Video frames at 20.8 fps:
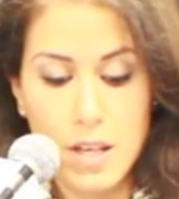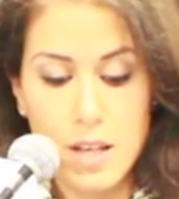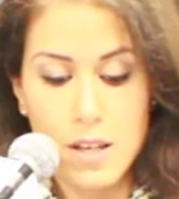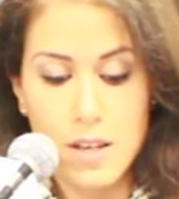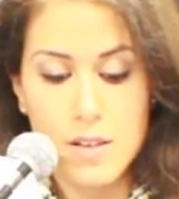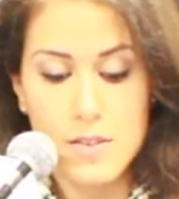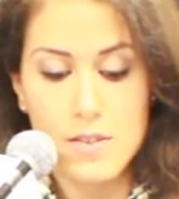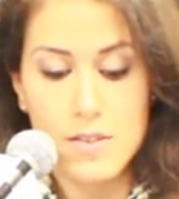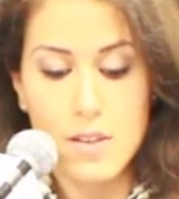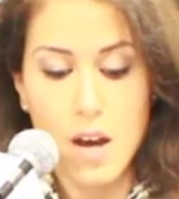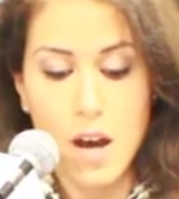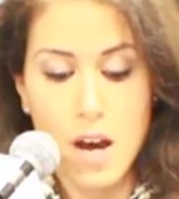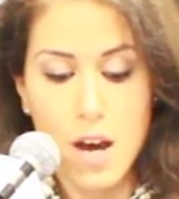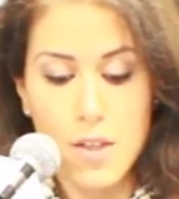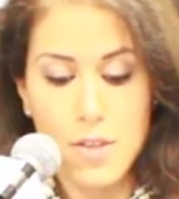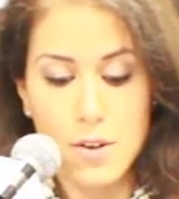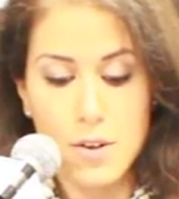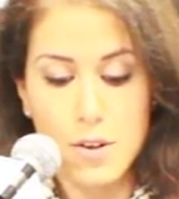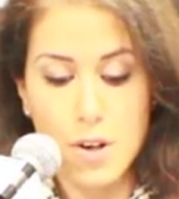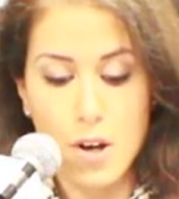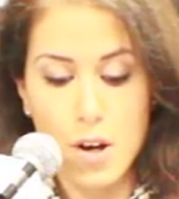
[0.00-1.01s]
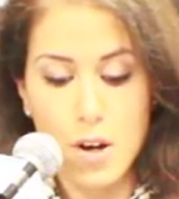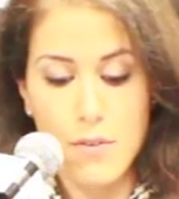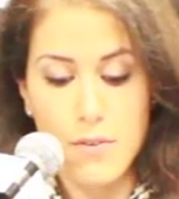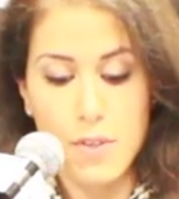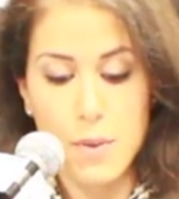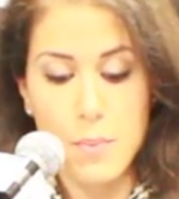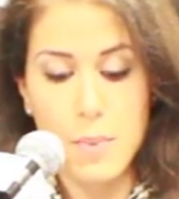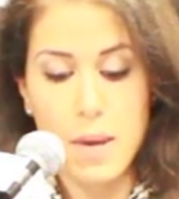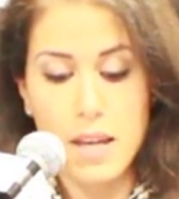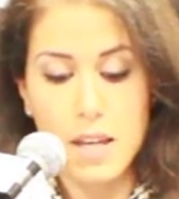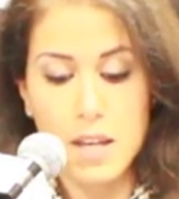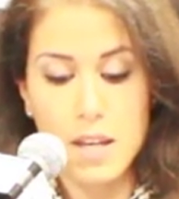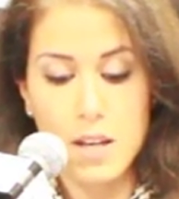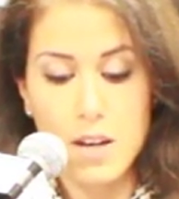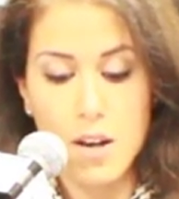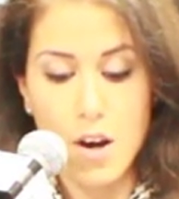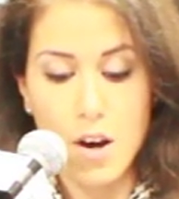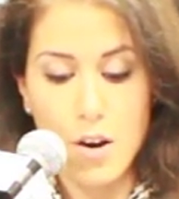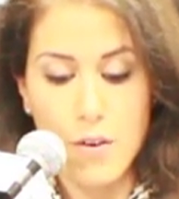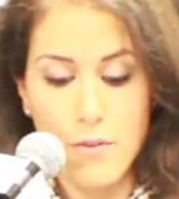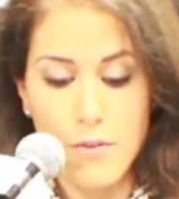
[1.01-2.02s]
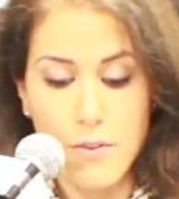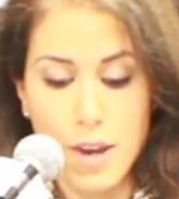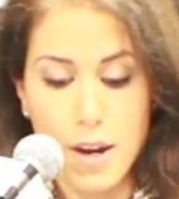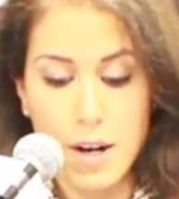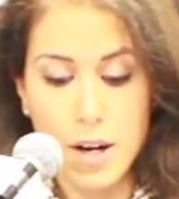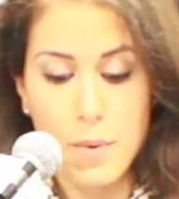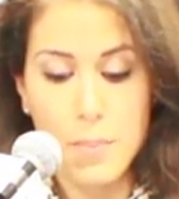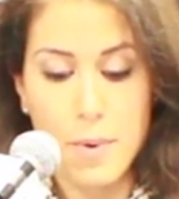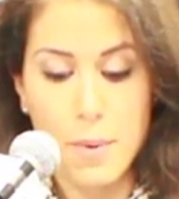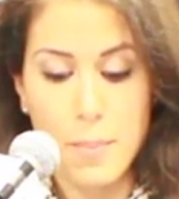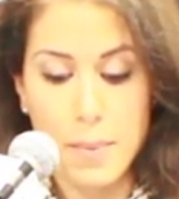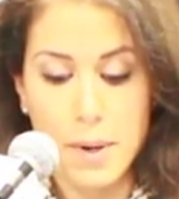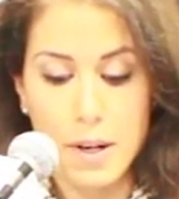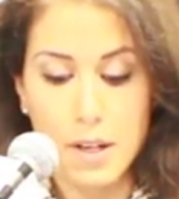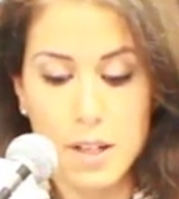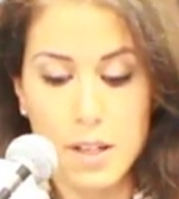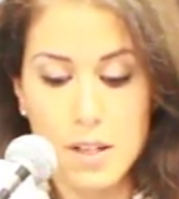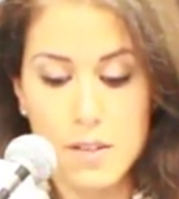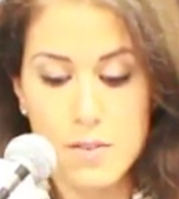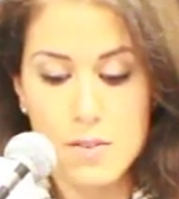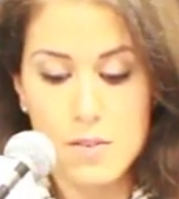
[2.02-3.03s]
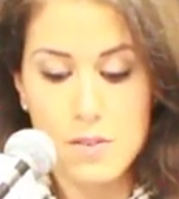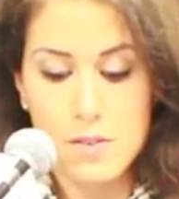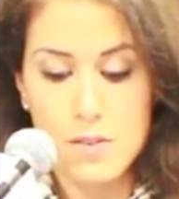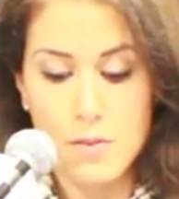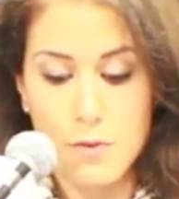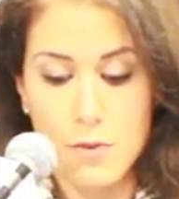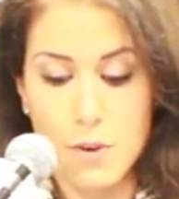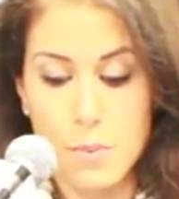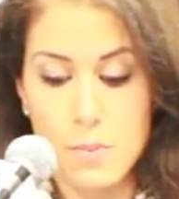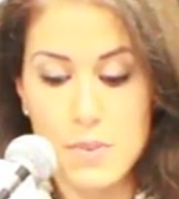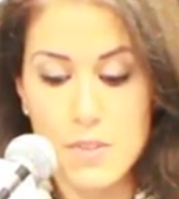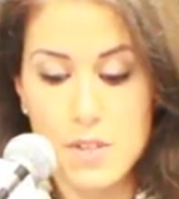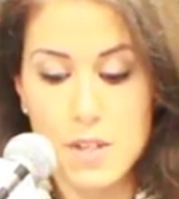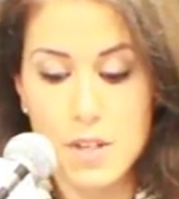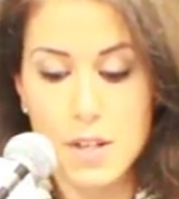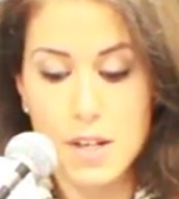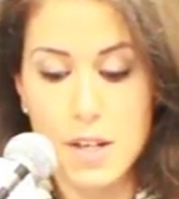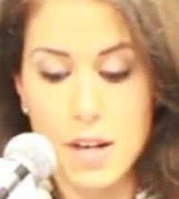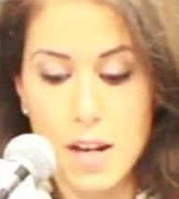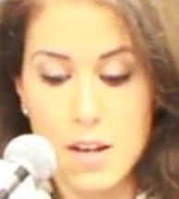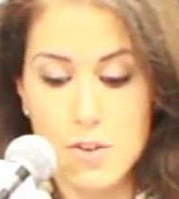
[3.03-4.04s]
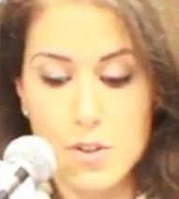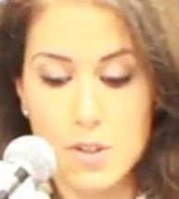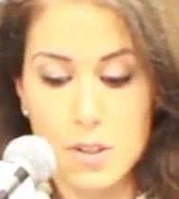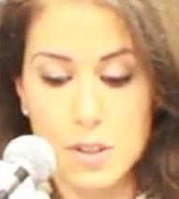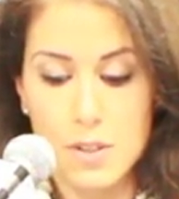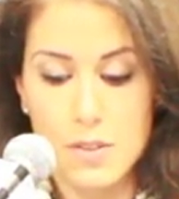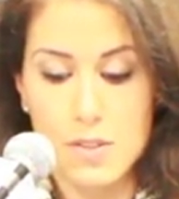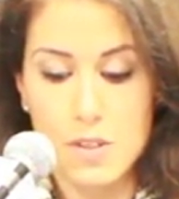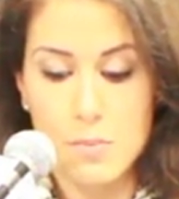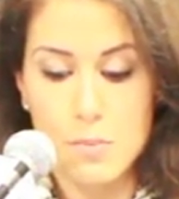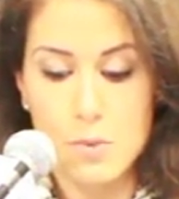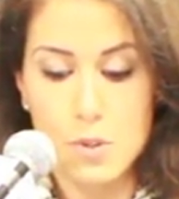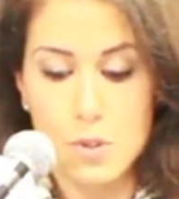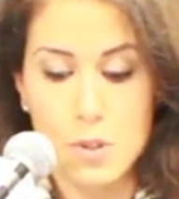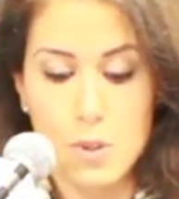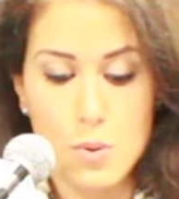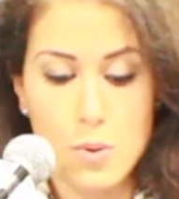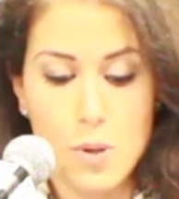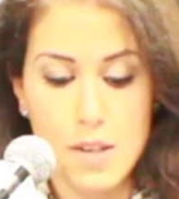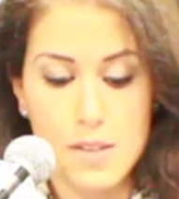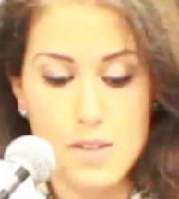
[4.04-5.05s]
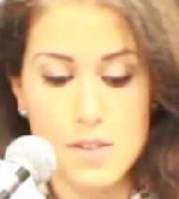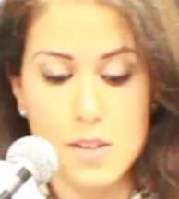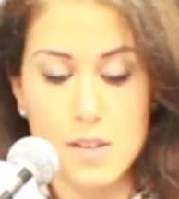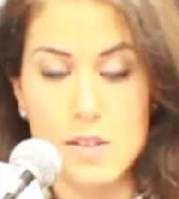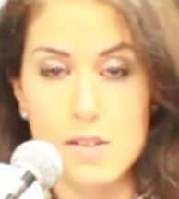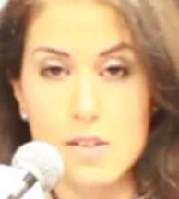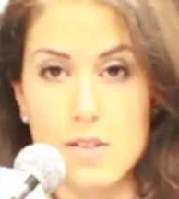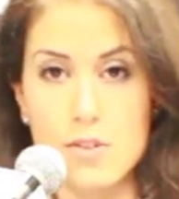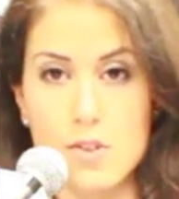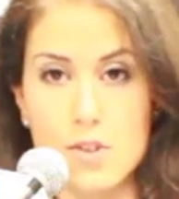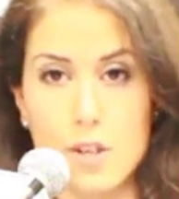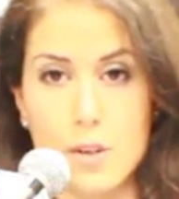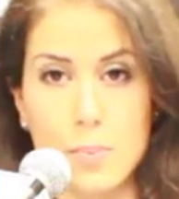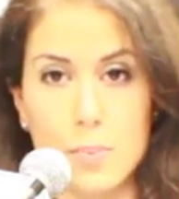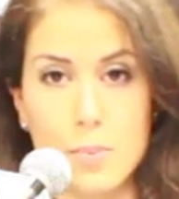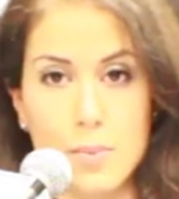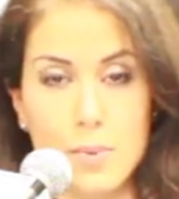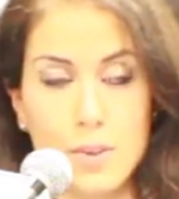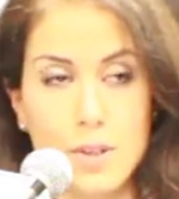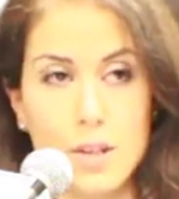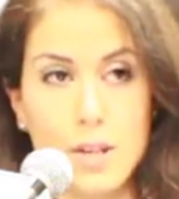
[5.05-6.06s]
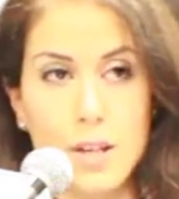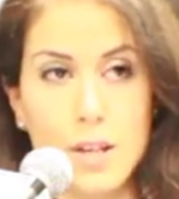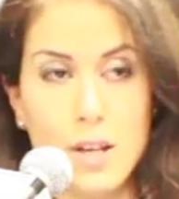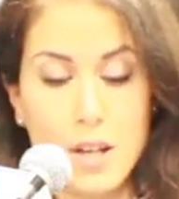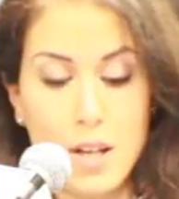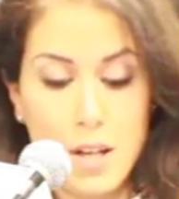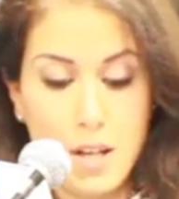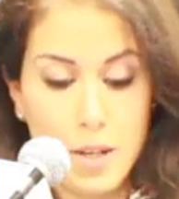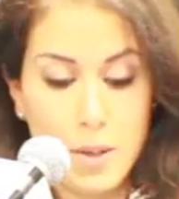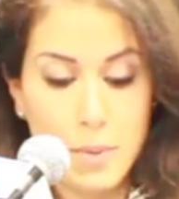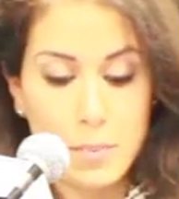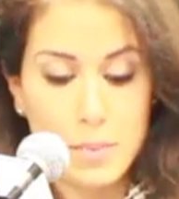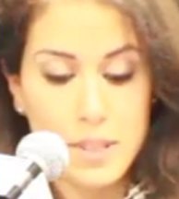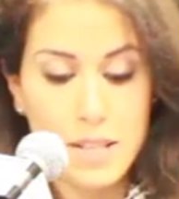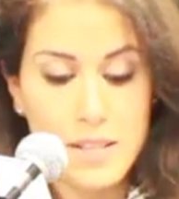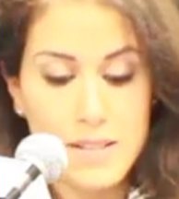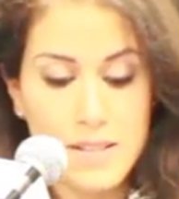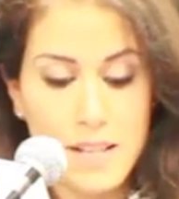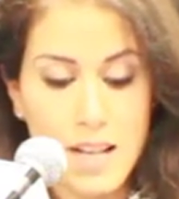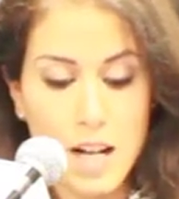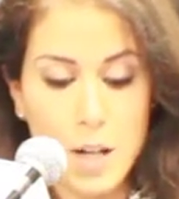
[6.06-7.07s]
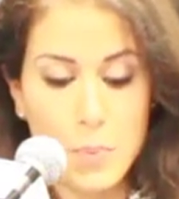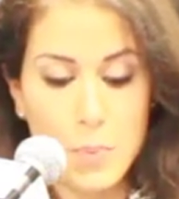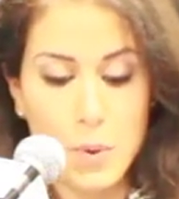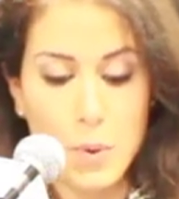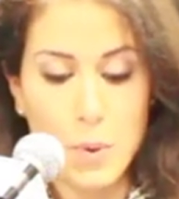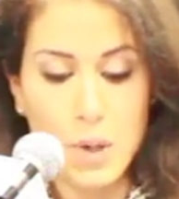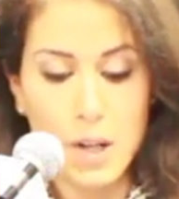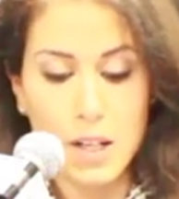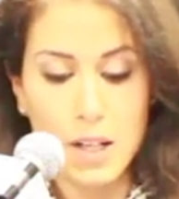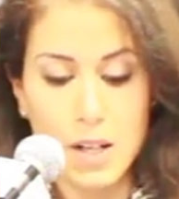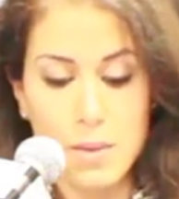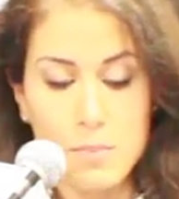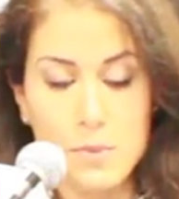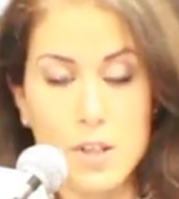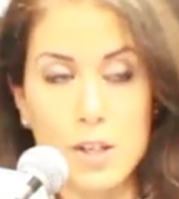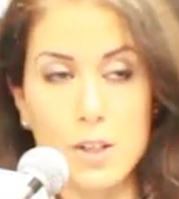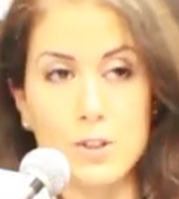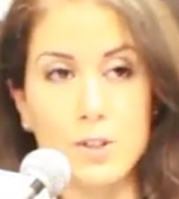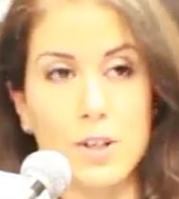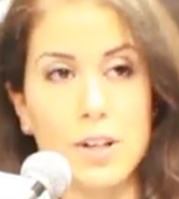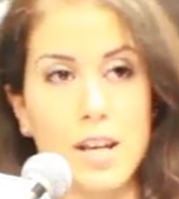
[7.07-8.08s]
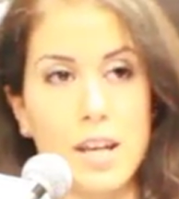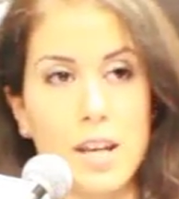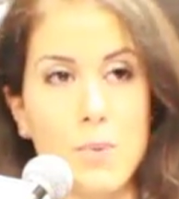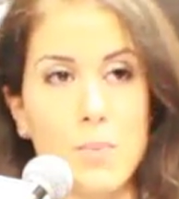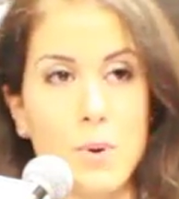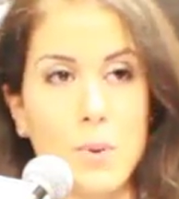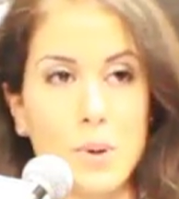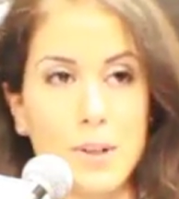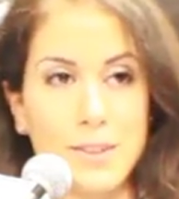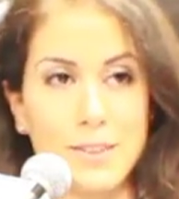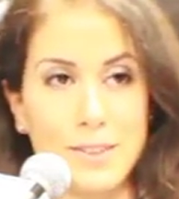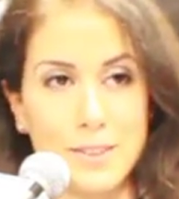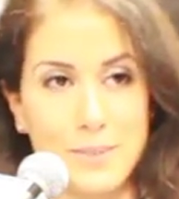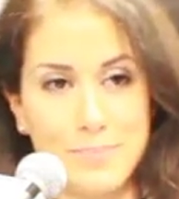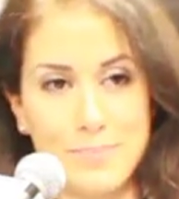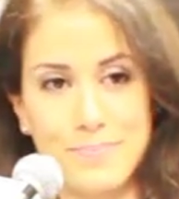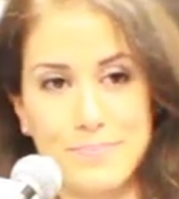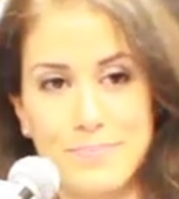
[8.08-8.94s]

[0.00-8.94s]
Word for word: He is the author of The Making of Arab Americans from Syrian Nationalism to U S Citizenship. Please help me welcome Doctor Hani Bawardi.